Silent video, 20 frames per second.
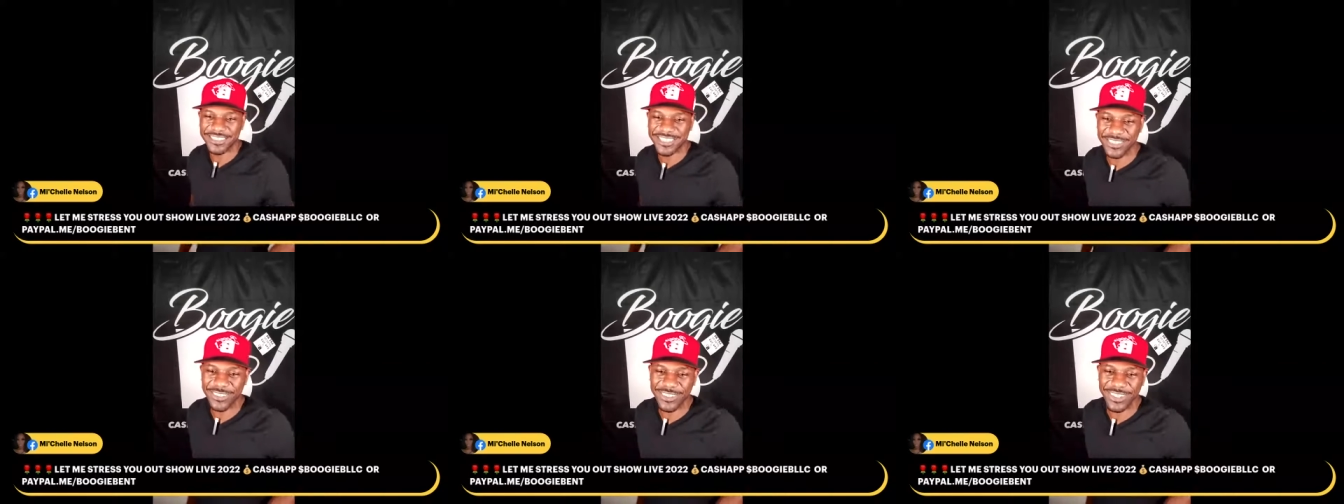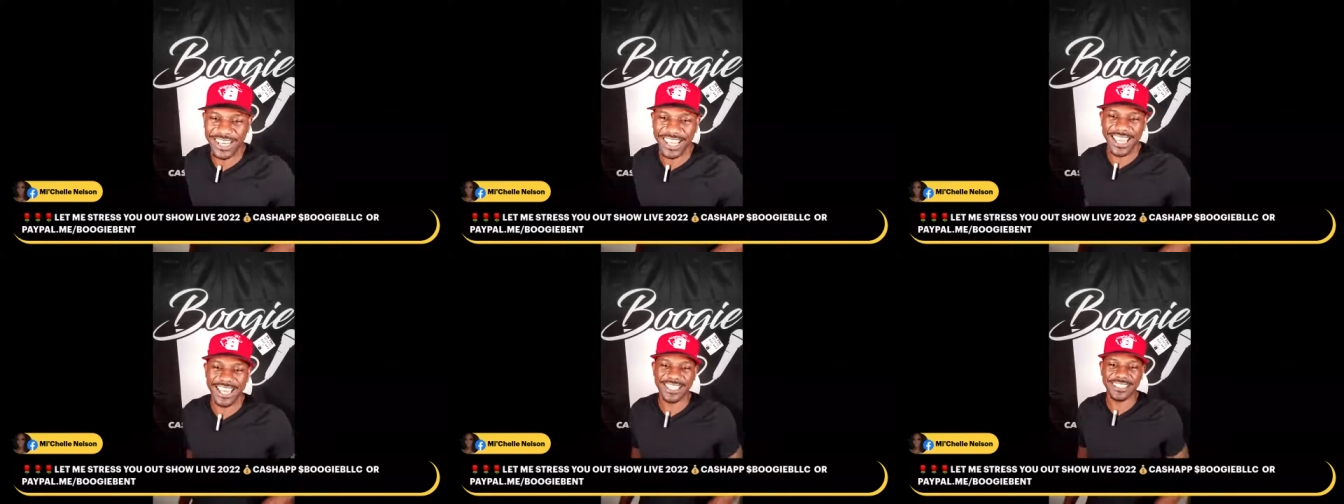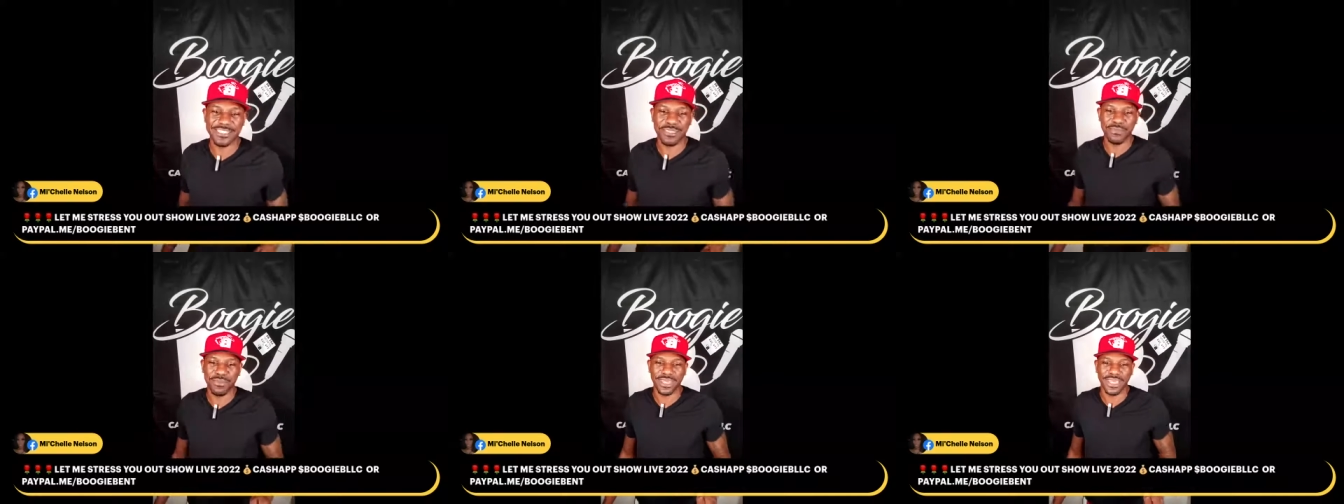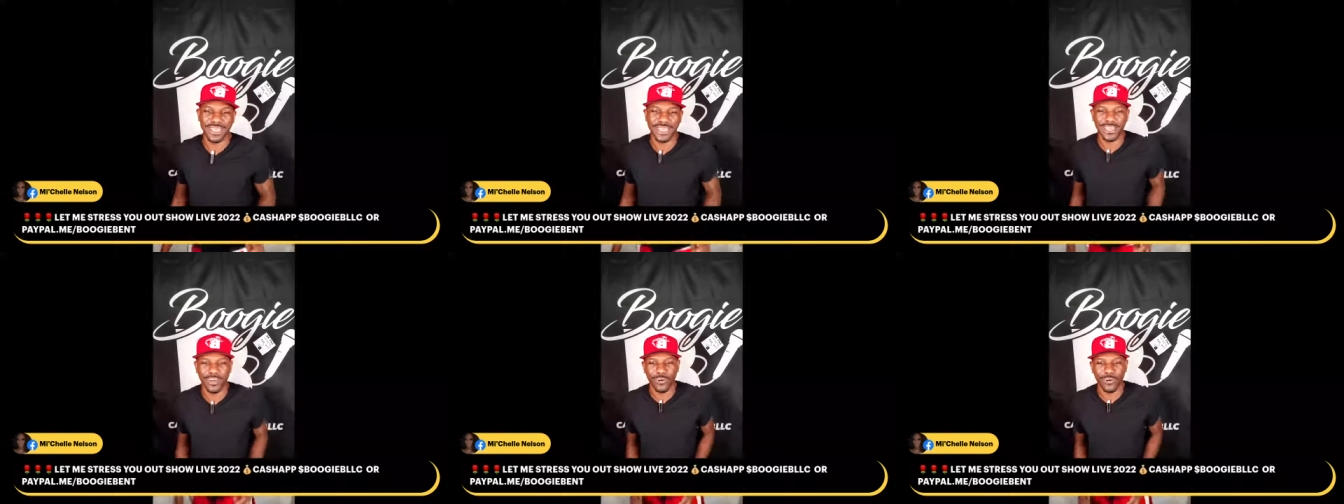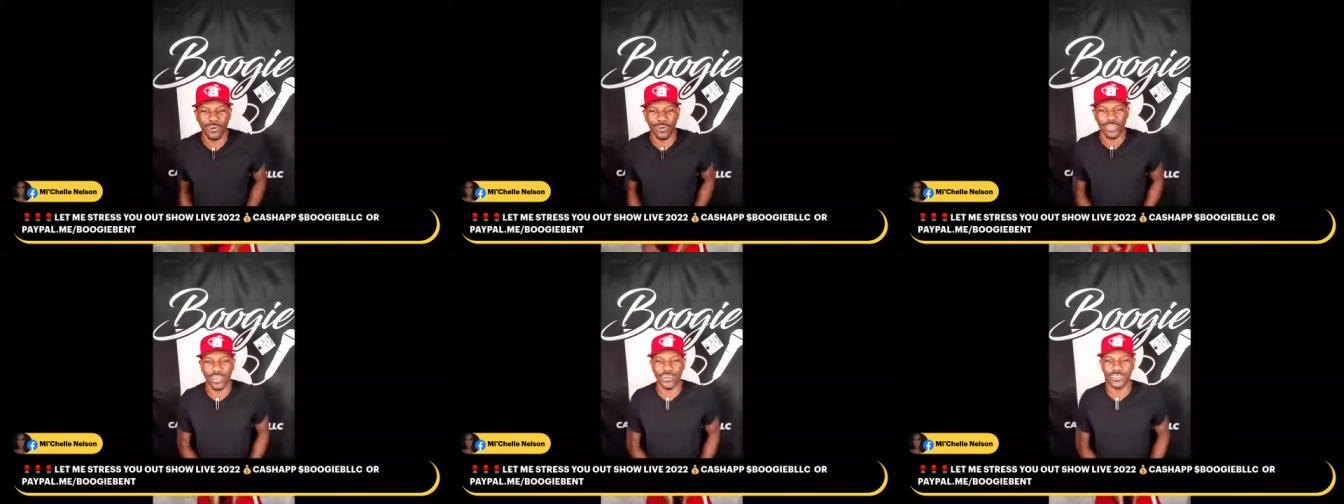I'm so glad you made it.
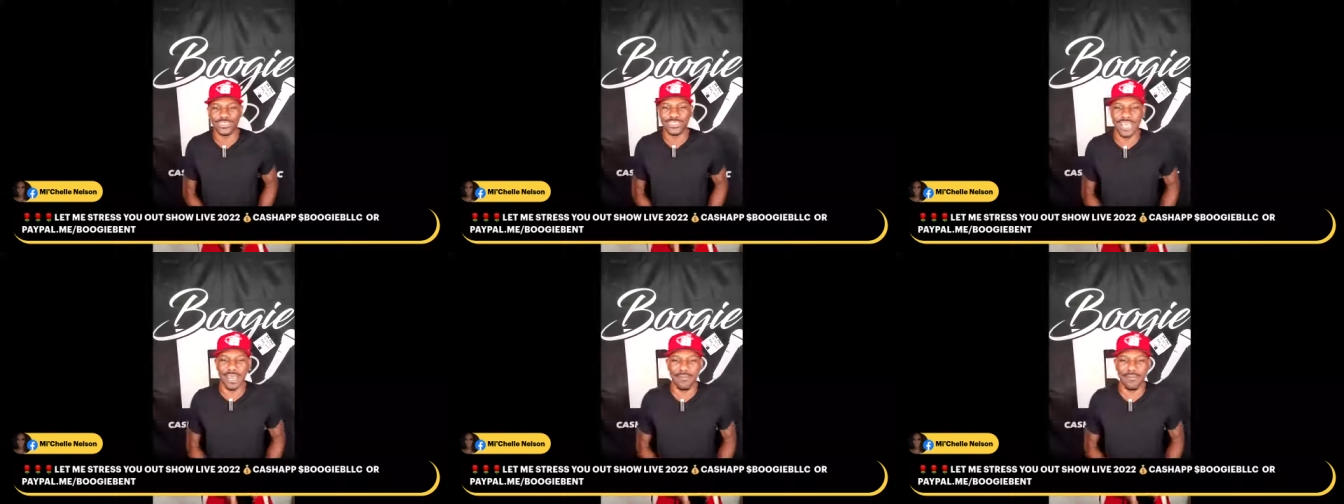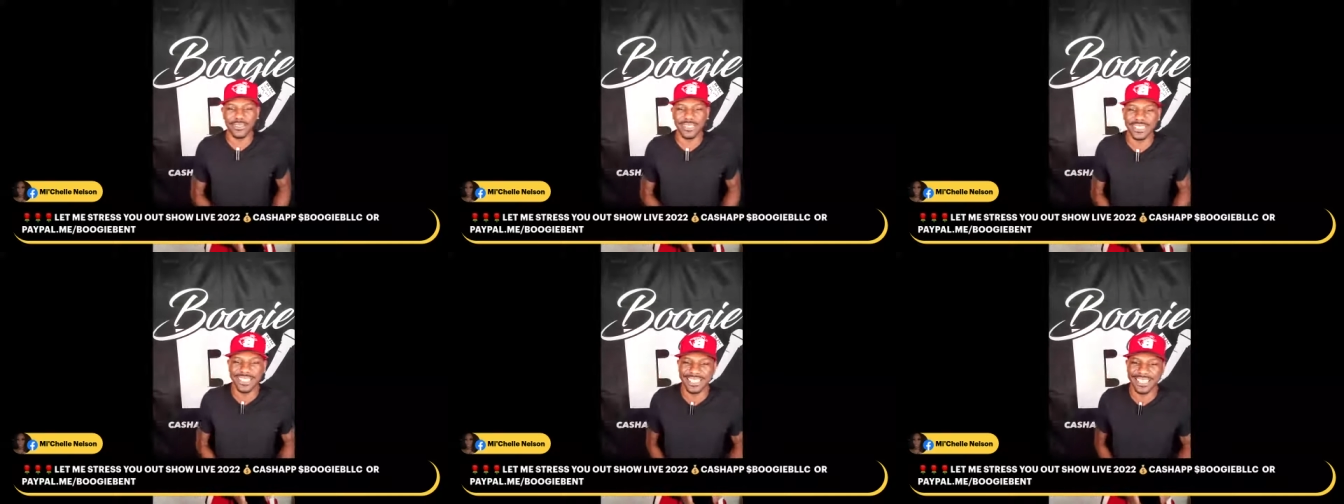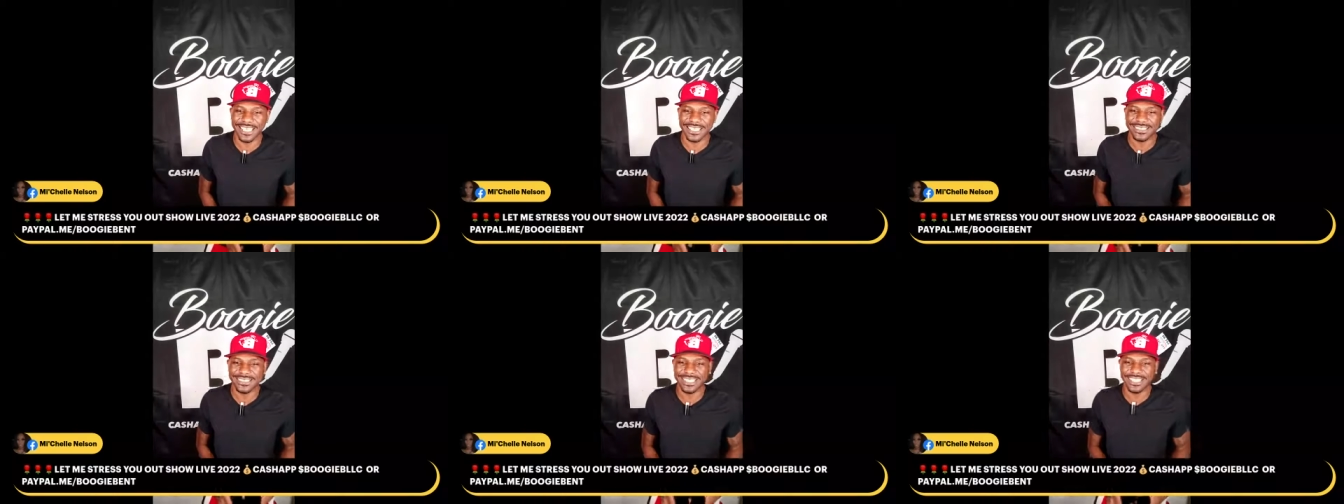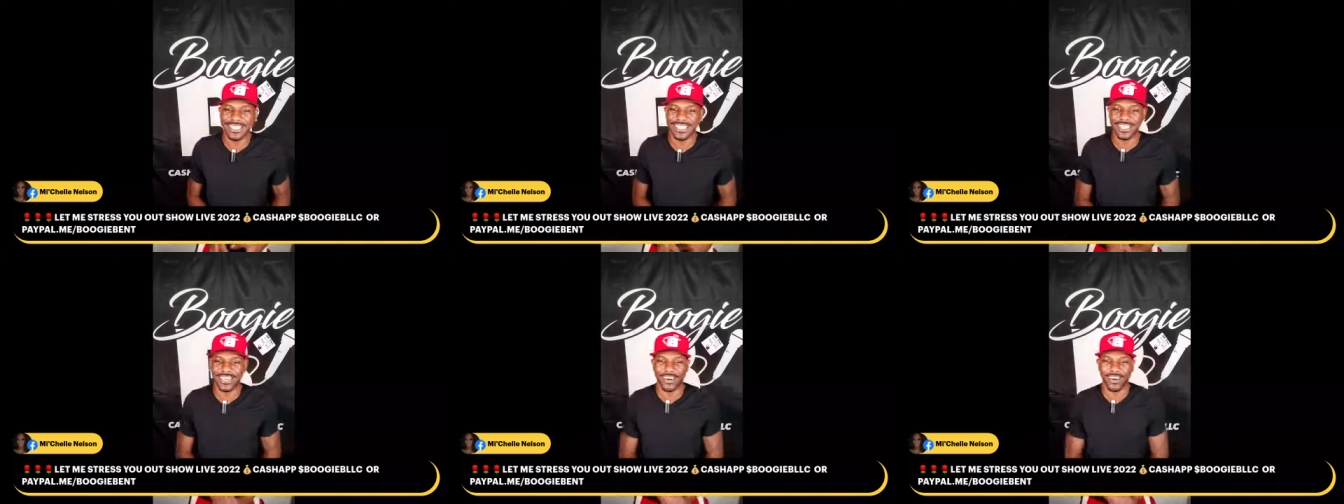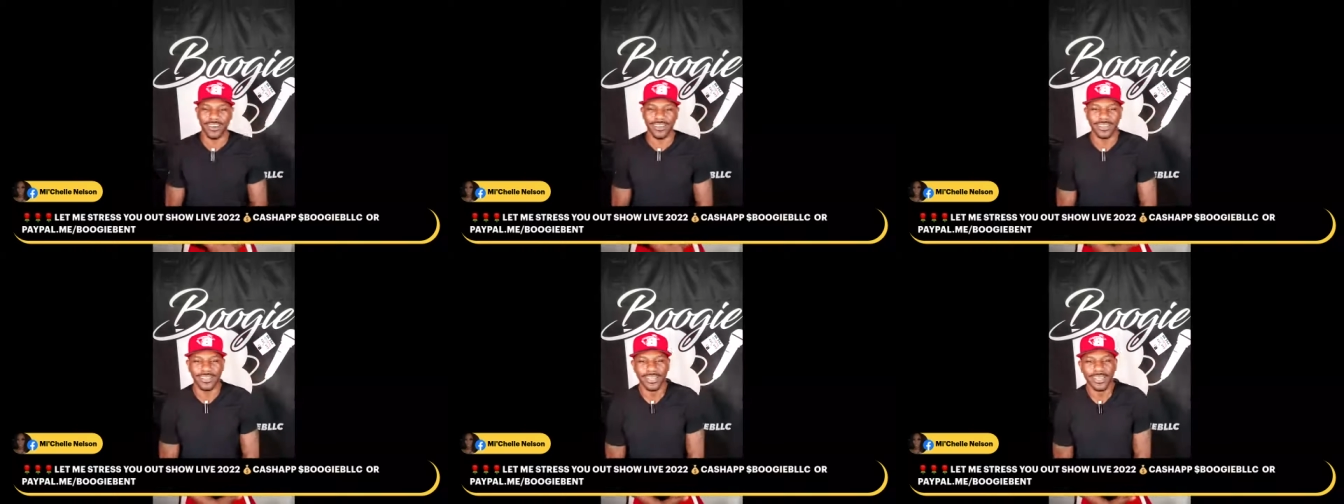Hold on, Dominique. Let's get it going.